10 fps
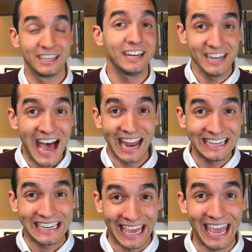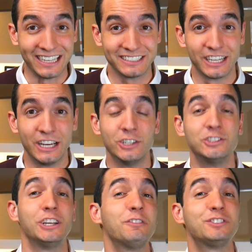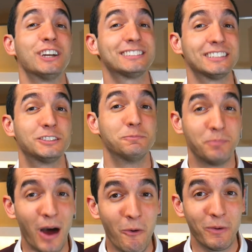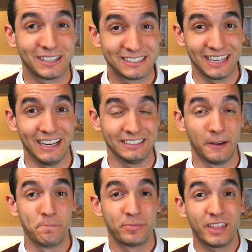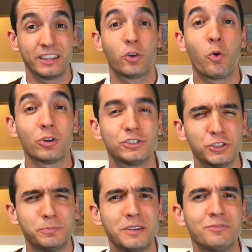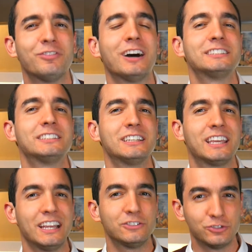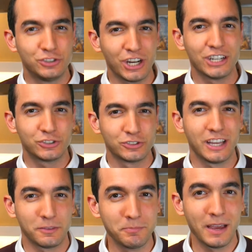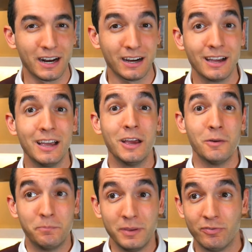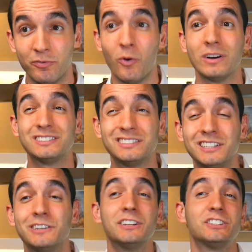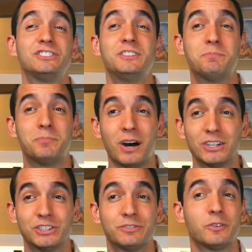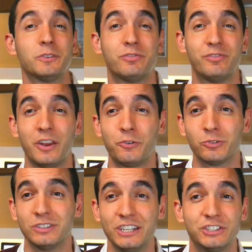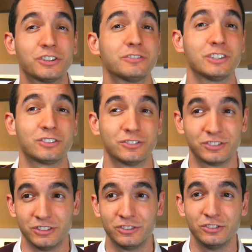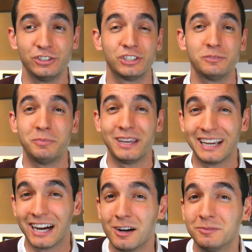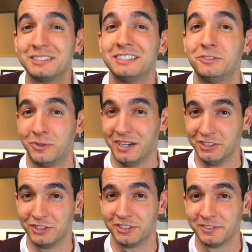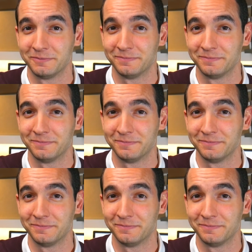in another case, Chief Justice Bowick said that the court should be invited again to judge on that matter before a serious departure from the federal nature of the Constitution becomes entrenched.